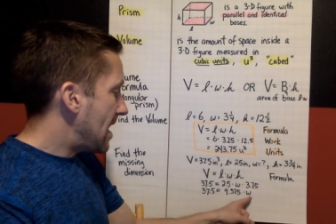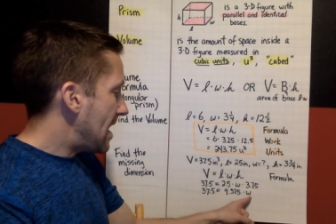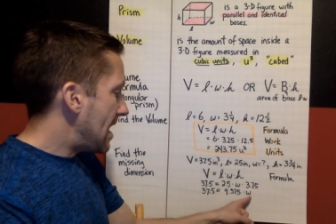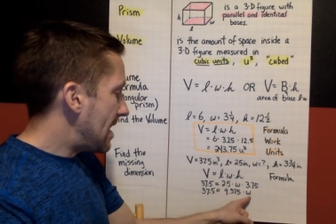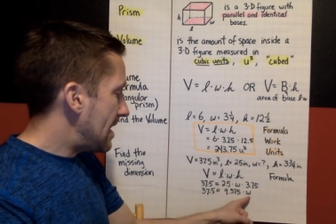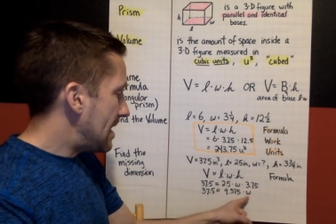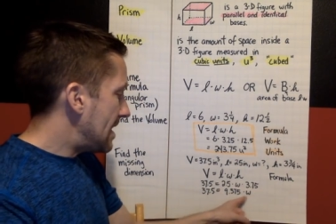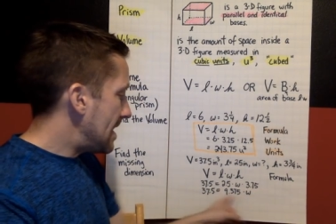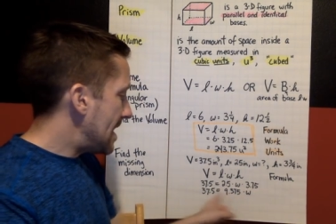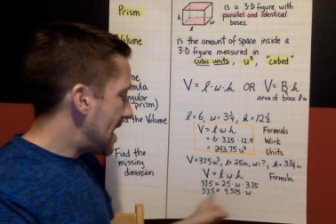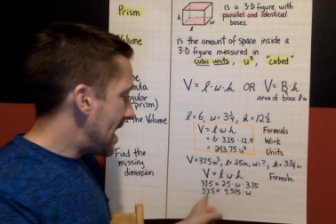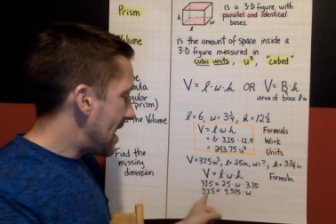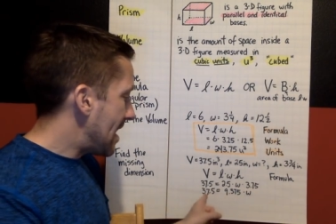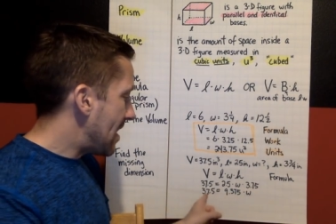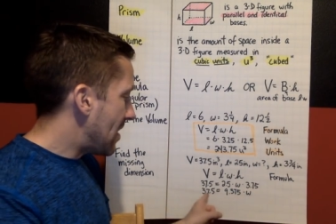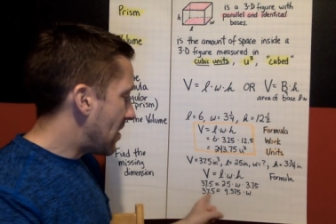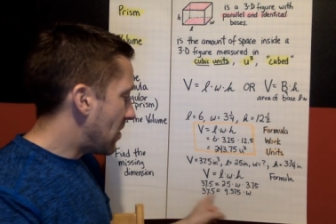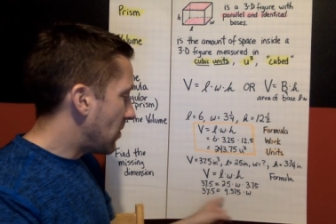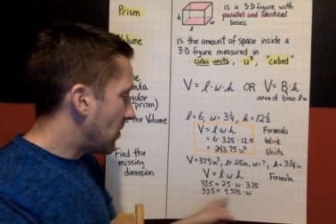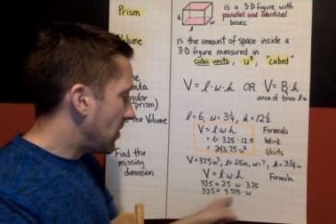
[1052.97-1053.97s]
and
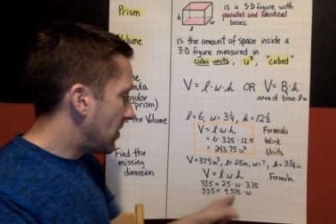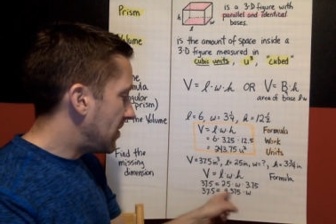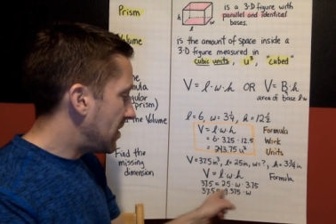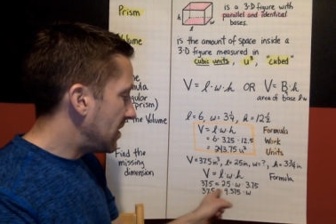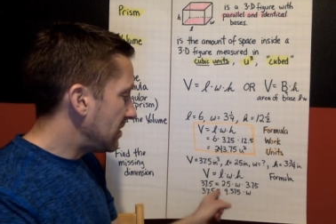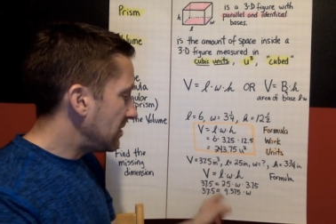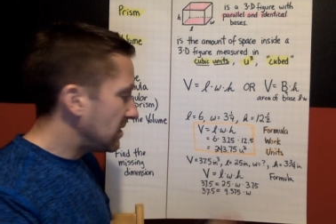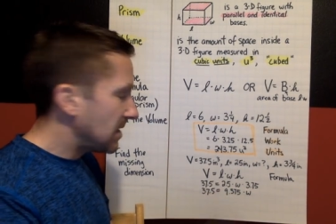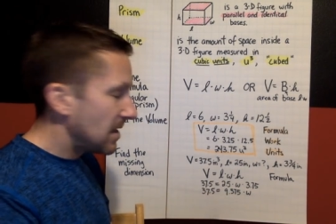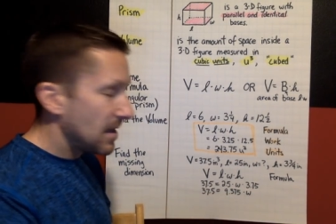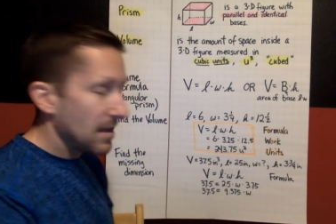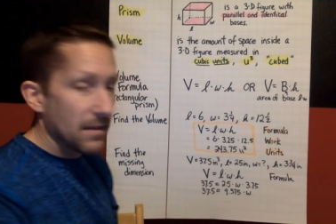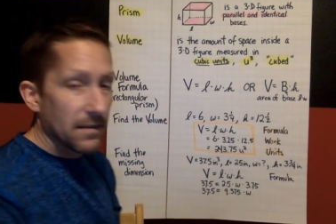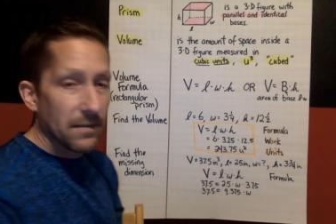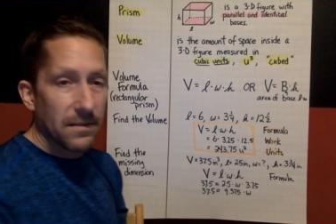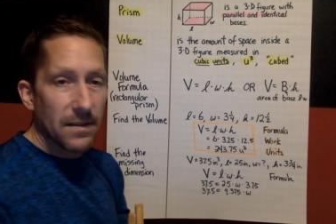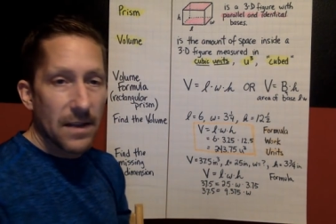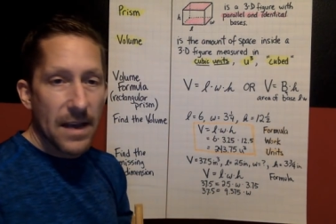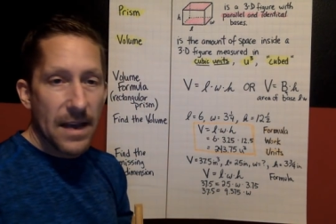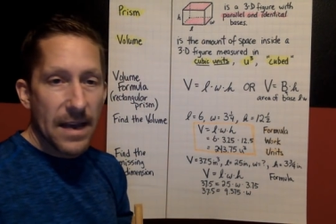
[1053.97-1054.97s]
now this
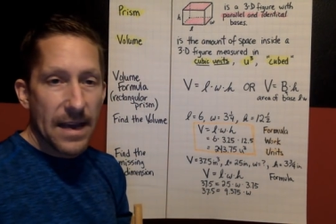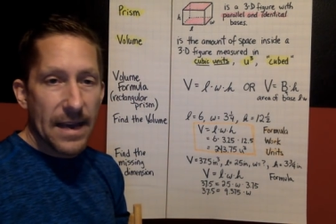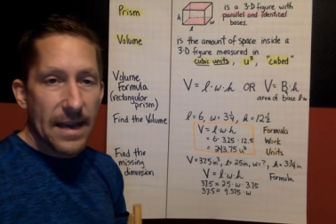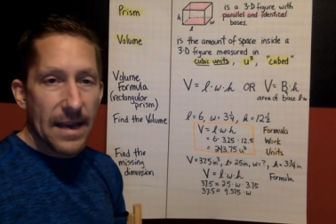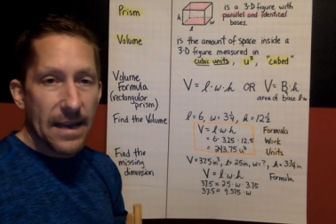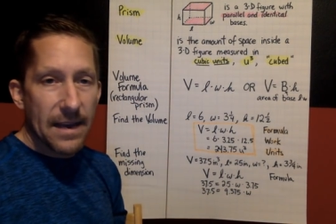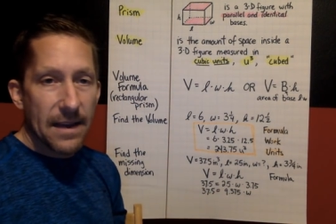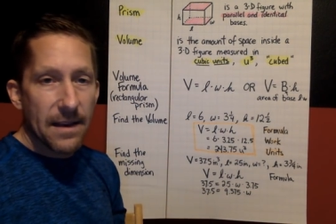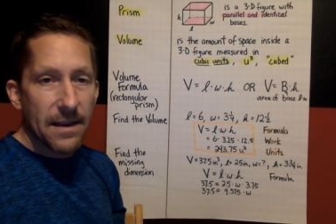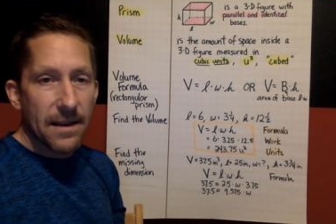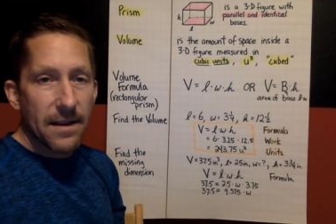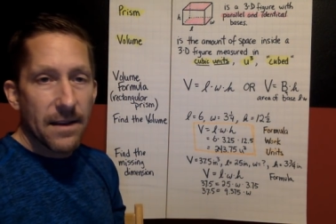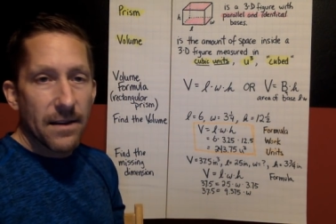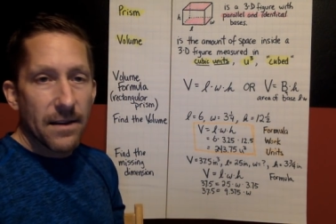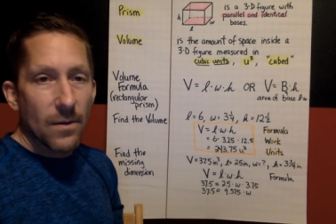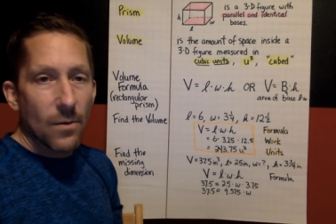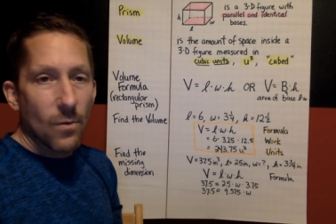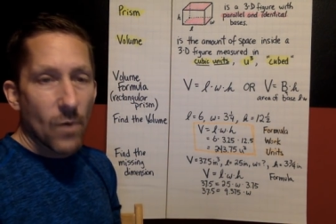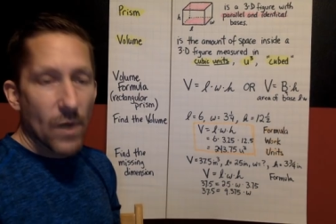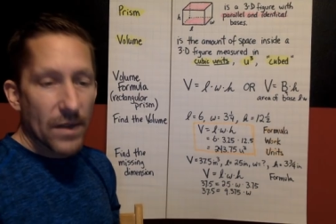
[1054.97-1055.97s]
is a
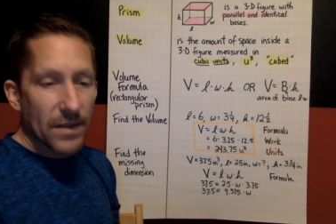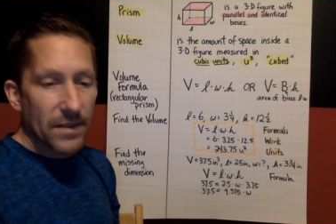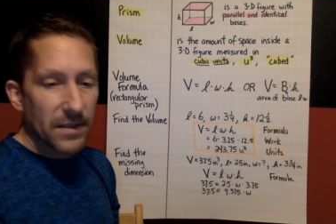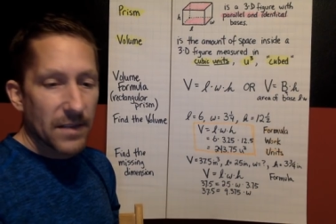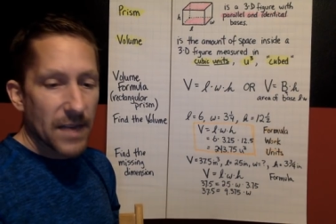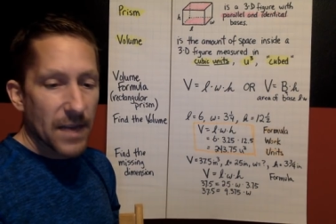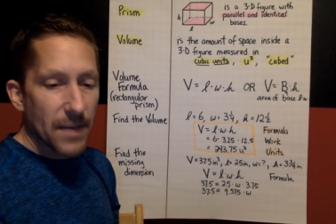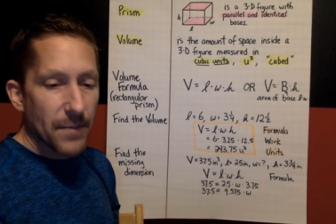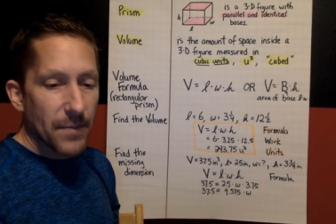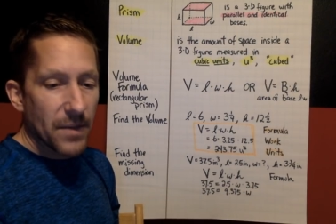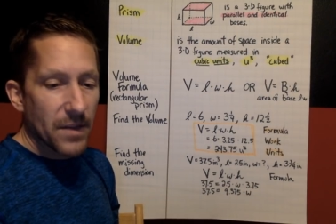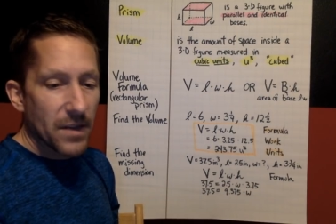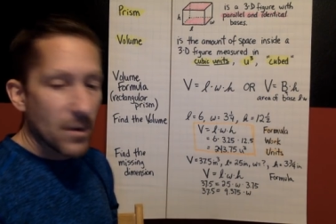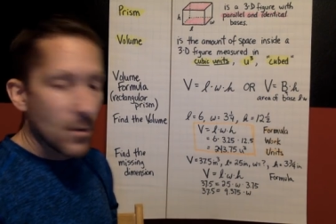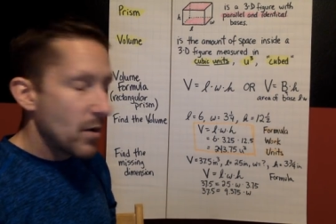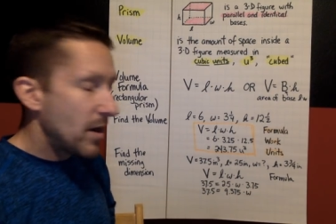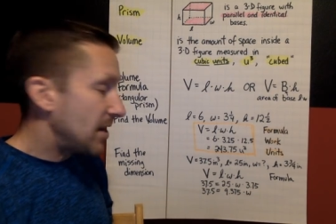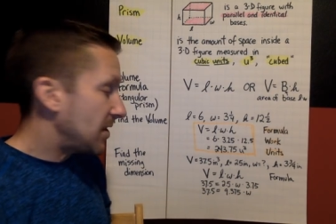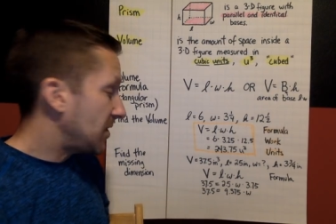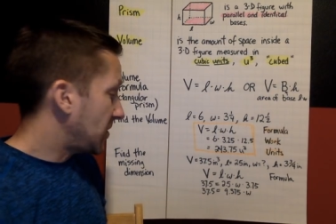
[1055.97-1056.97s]
one-step
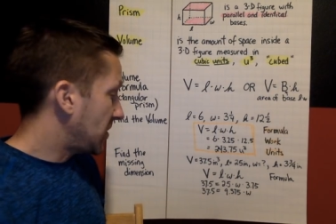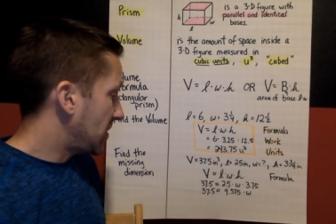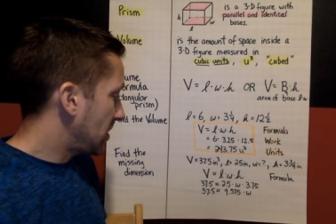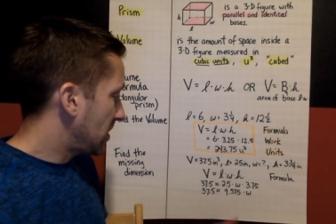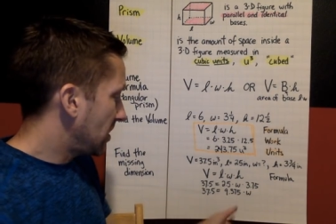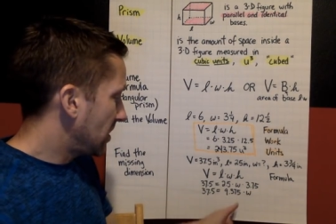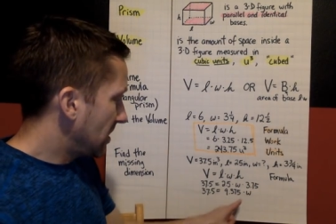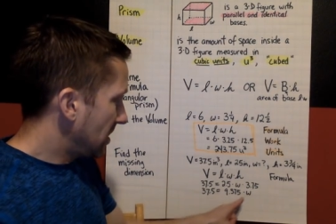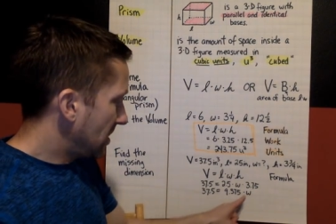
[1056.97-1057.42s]
equation.